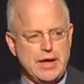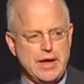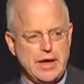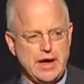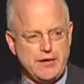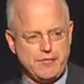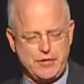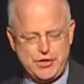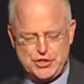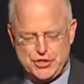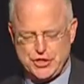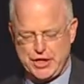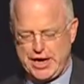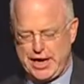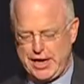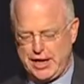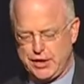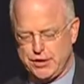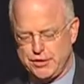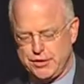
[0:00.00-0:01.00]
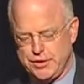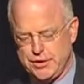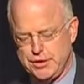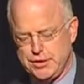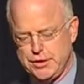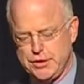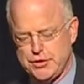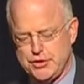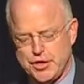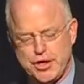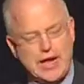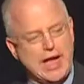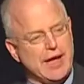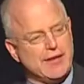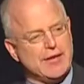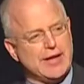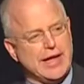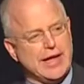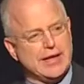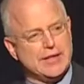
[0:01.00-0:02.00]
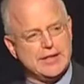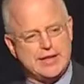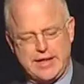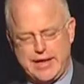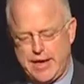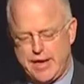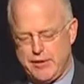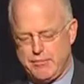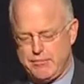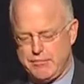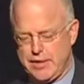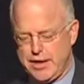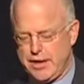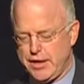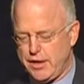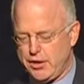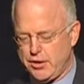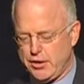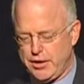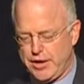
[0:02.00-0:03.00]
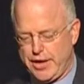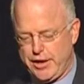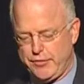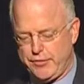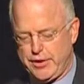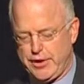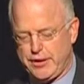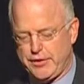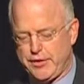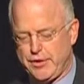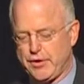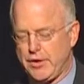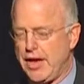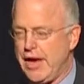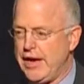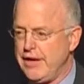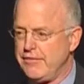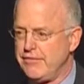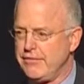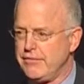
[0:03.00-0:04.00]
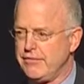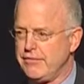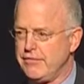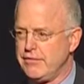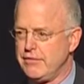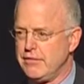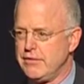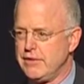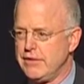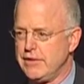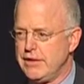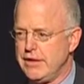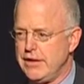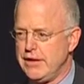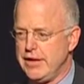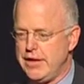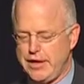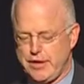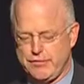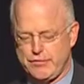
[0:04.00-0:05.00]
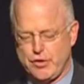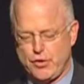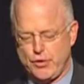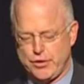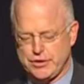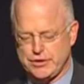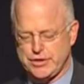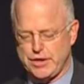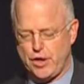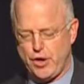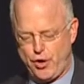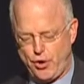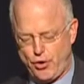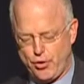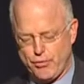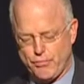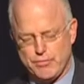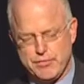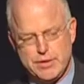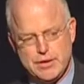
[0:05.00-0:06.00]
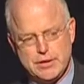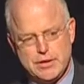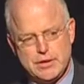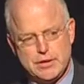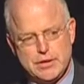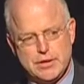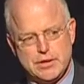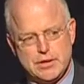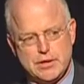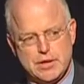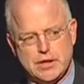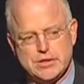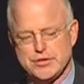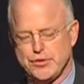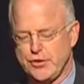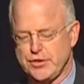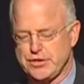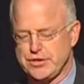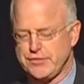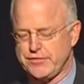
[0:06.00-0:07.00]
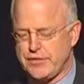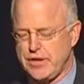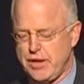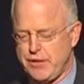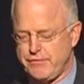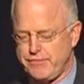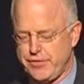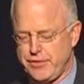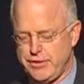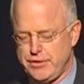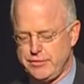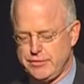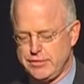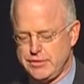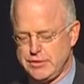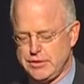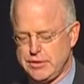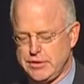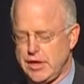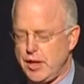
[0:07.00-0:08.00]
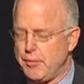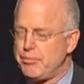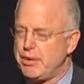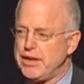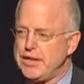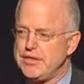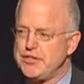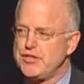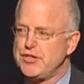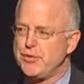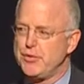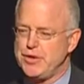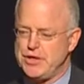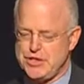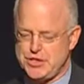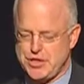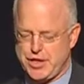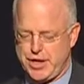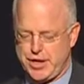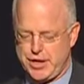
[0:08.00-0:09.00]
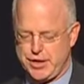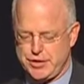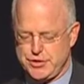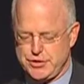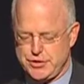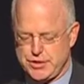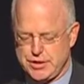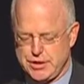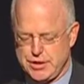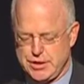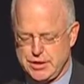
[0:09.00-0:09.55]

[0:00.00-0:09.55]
Every child should have an Auntie Em and Uncle Henry in their life, and of course a home, a source of comfort, a place to recharge,